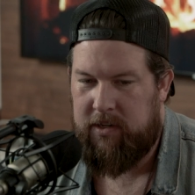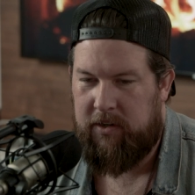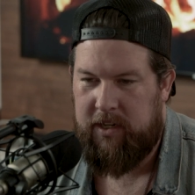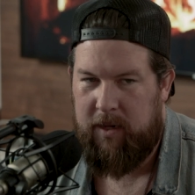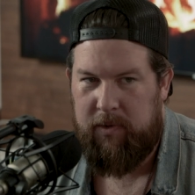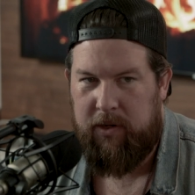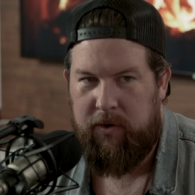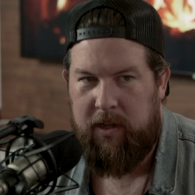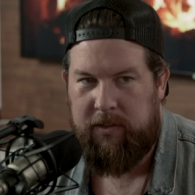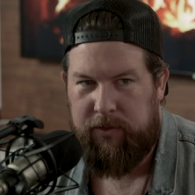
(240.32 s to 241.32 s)
her time to
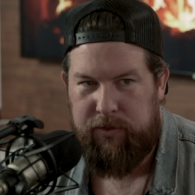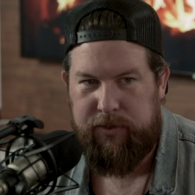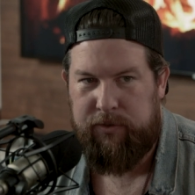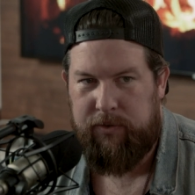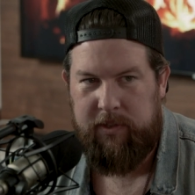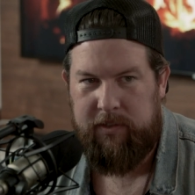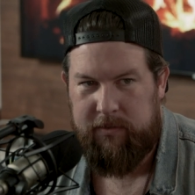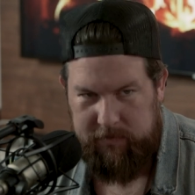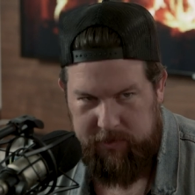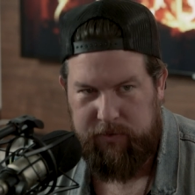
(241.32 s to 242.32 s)
go out and tell her story,
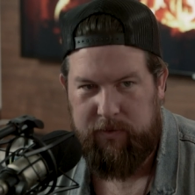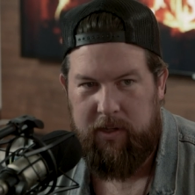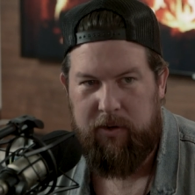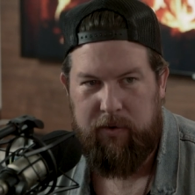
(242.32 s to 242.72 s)
she'll, she'll